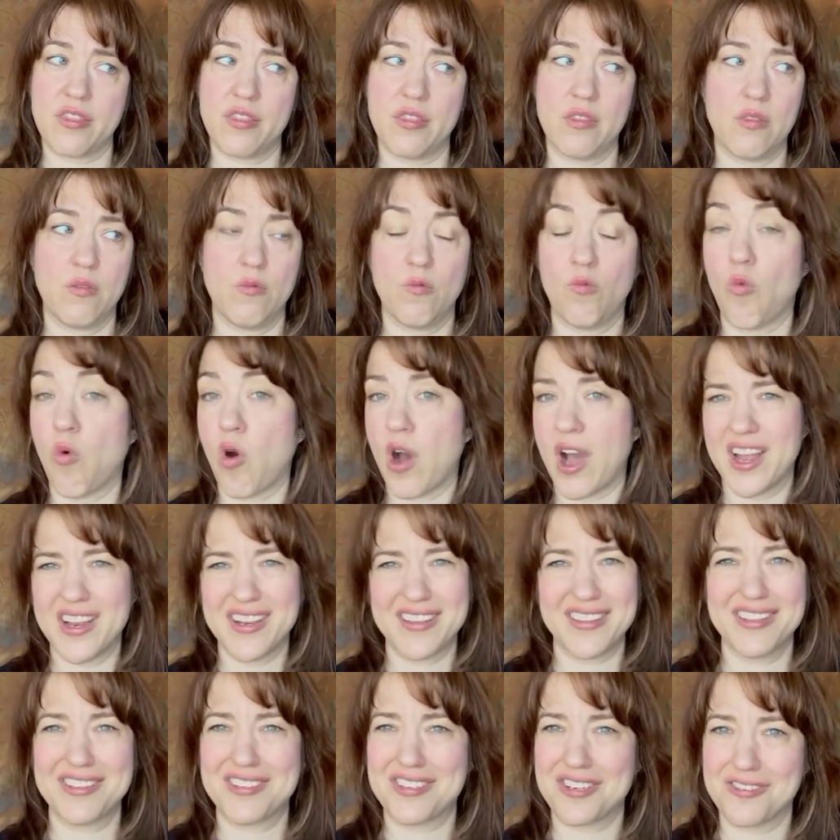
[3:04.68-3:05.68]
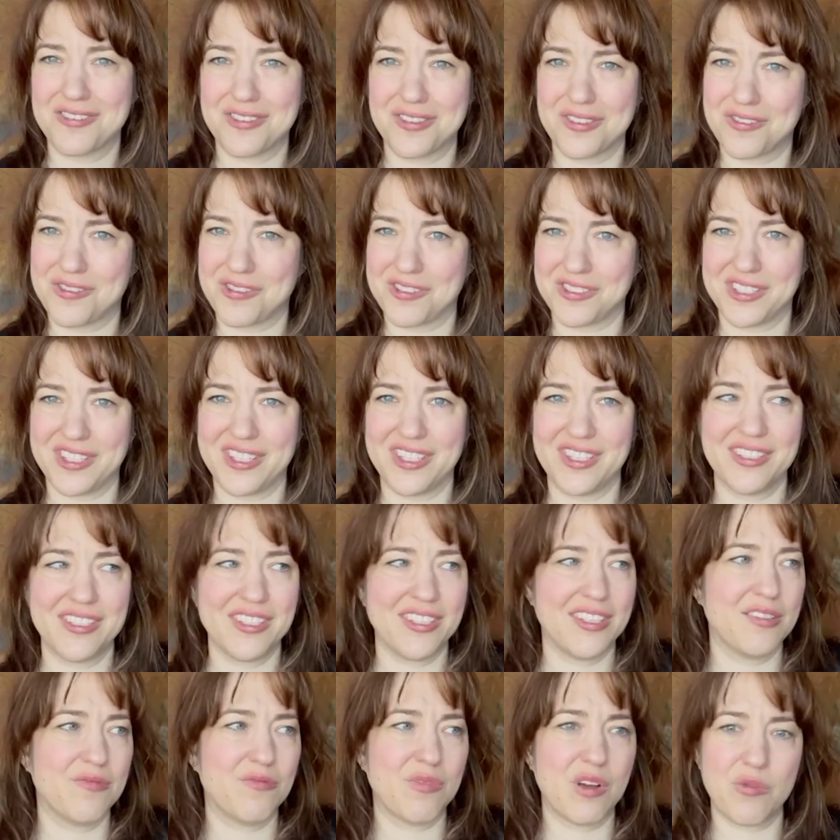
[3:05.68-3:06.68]
why they chose the course that they
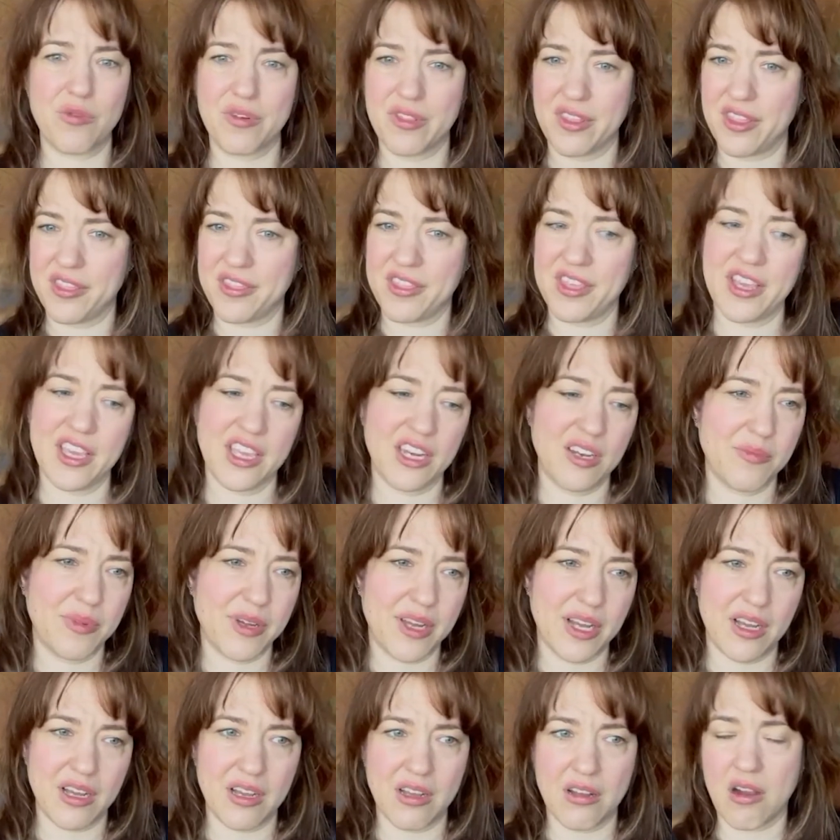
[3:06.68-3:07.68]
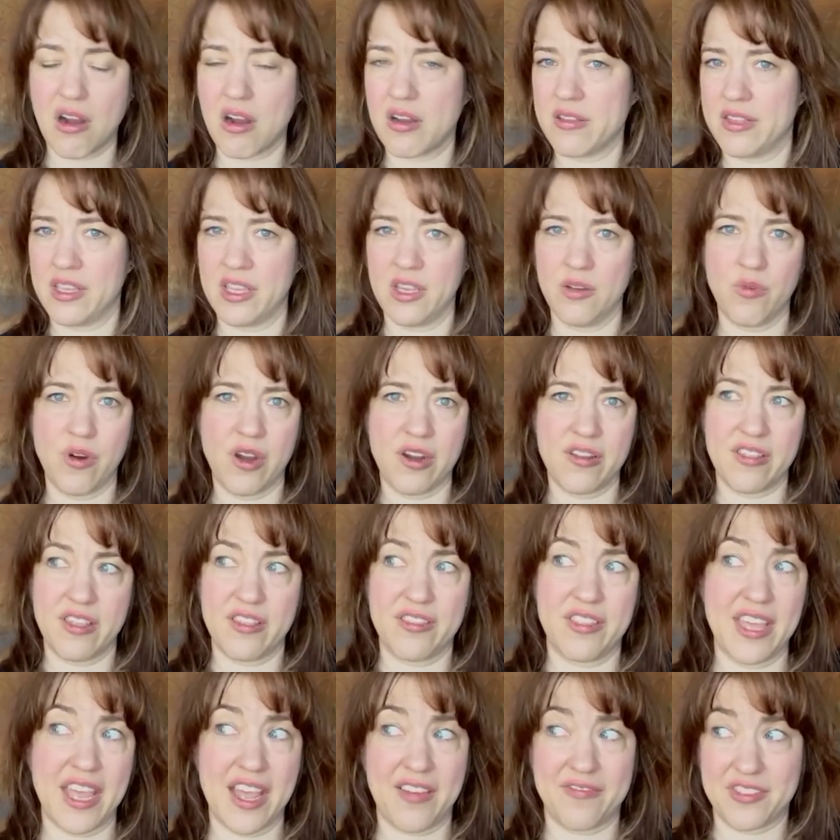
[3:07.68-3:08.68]
did. What were they thinking about? Are they aware that
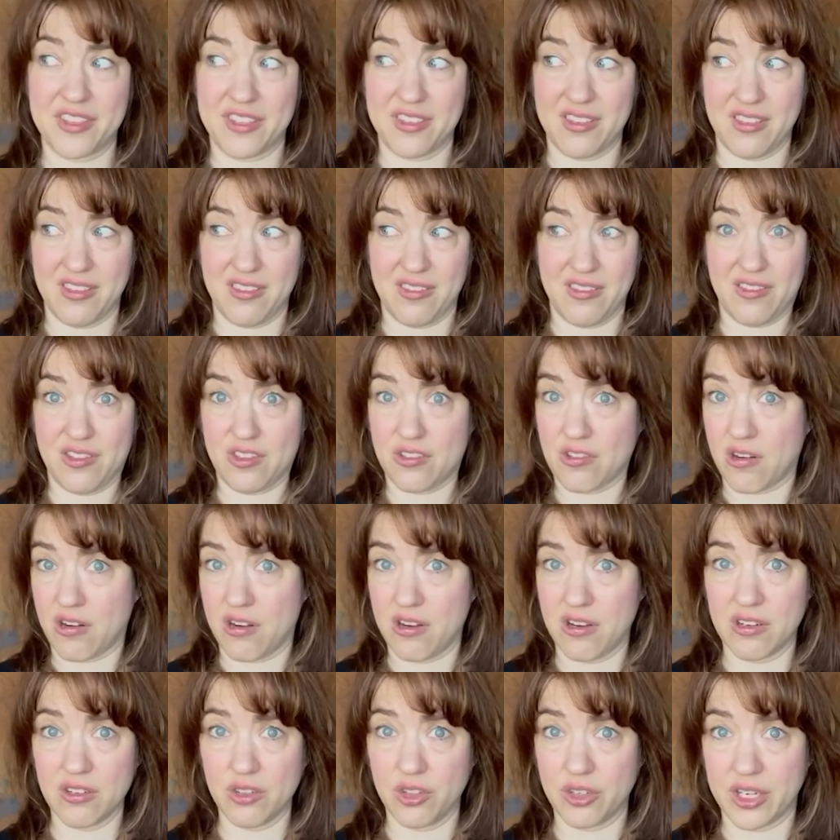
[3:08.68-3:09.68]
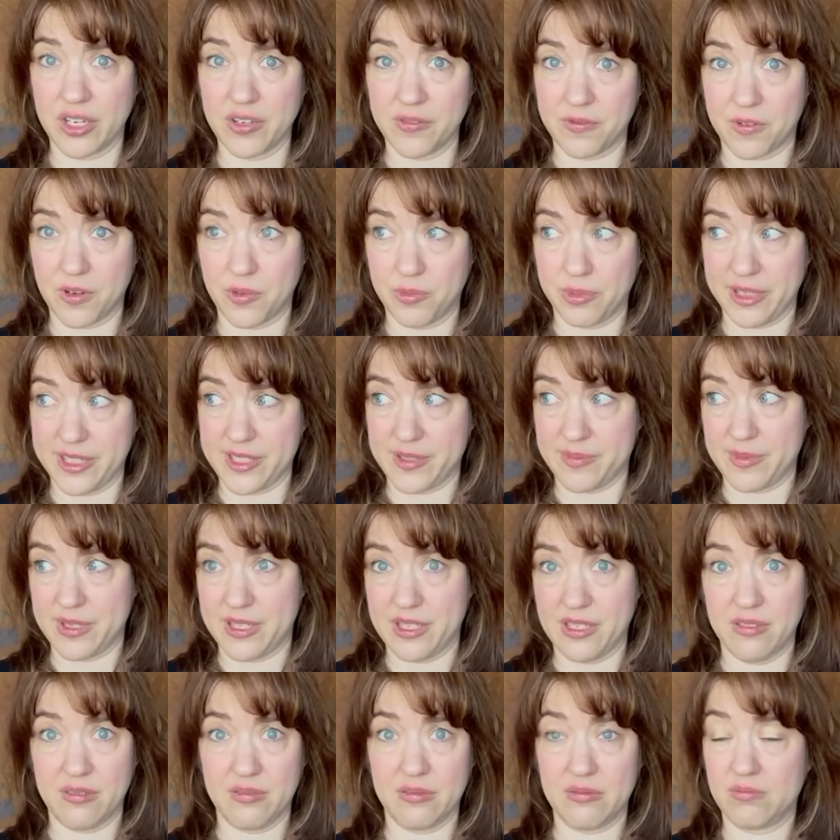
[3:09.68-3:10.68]
they have to start looking for a
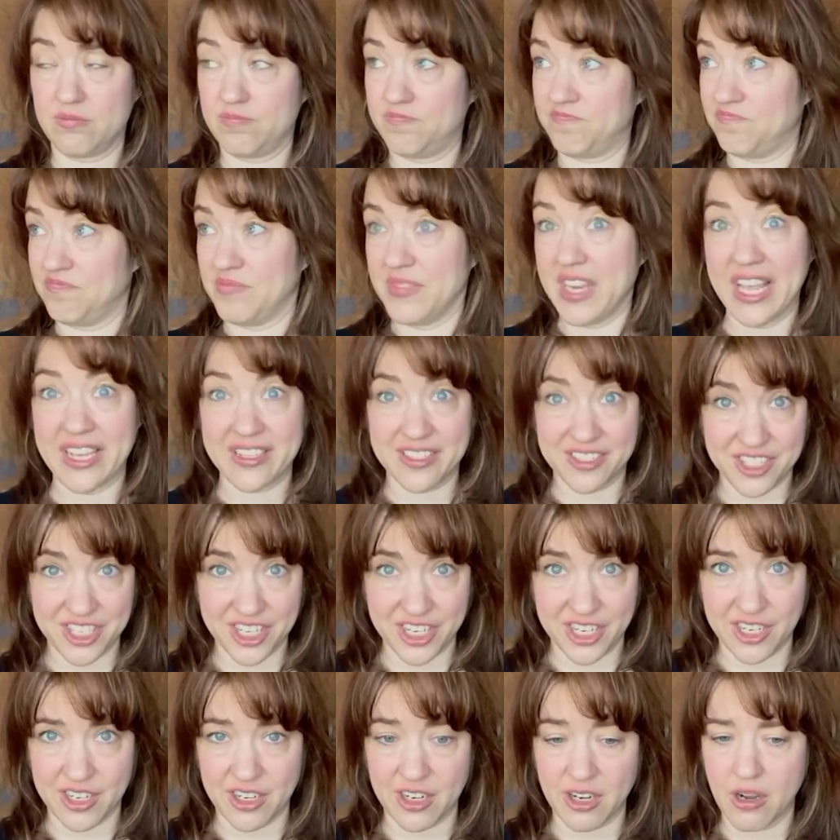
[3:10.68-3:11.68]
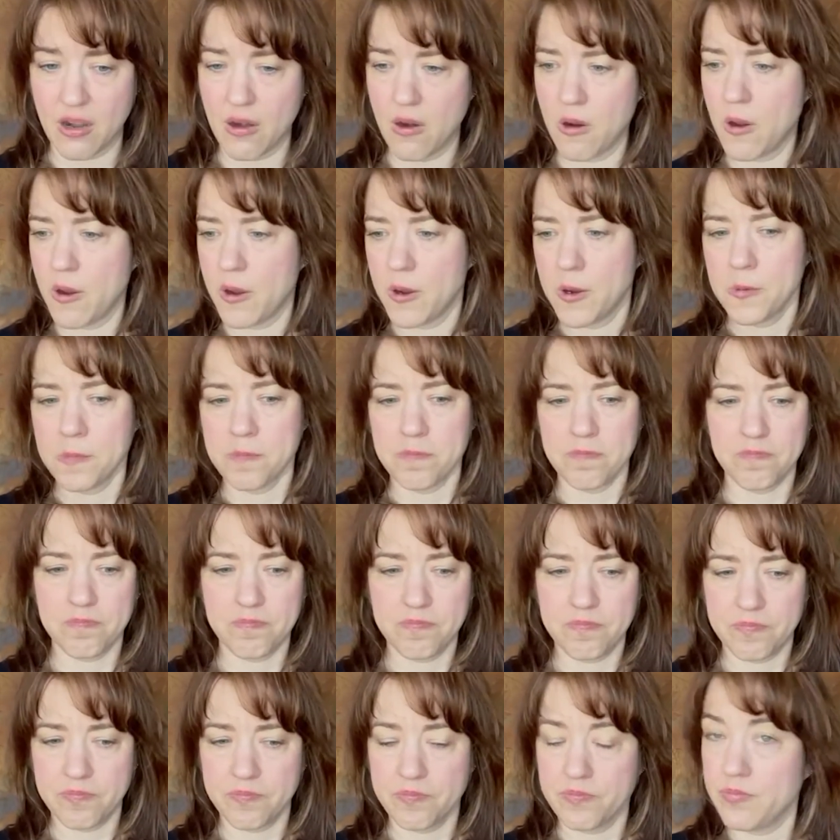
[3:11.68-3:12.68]
placement next year?
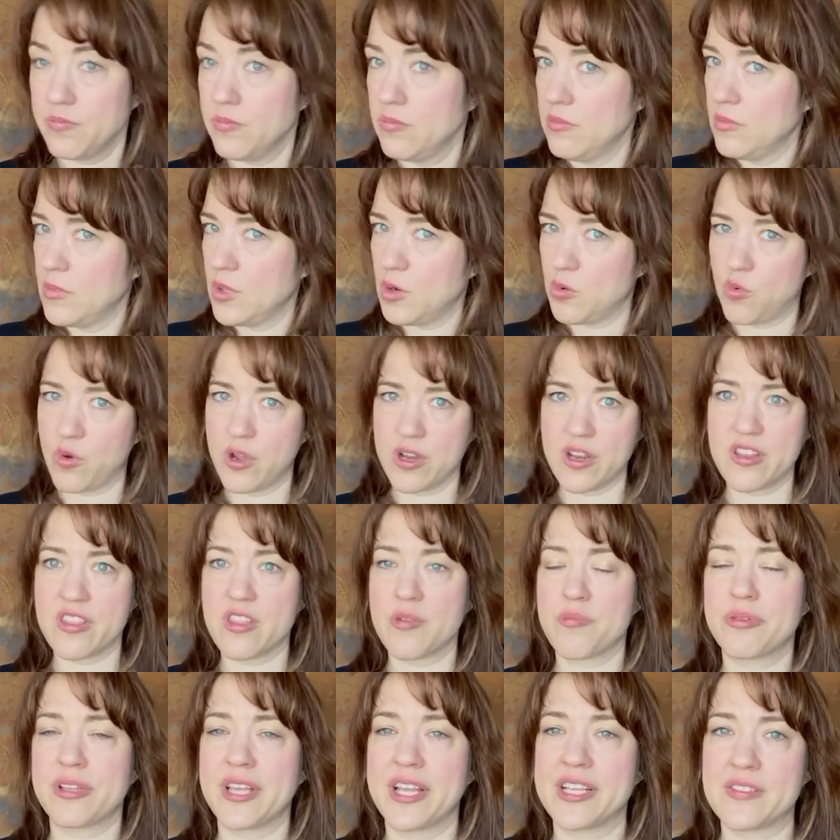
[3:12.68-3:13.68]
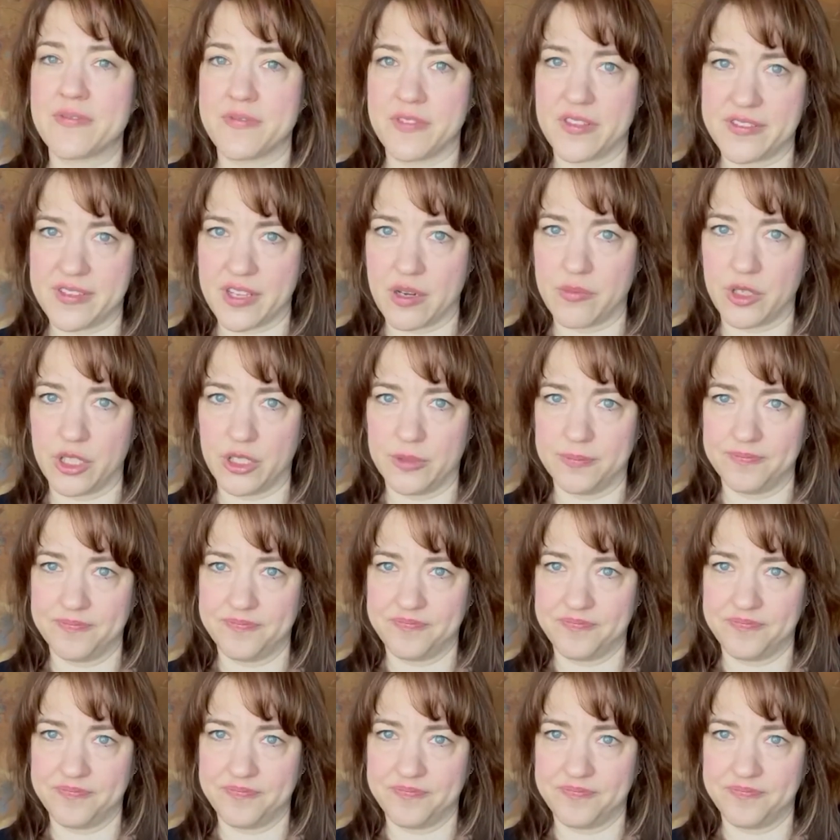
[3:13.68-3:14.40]
What are their plans for the summer?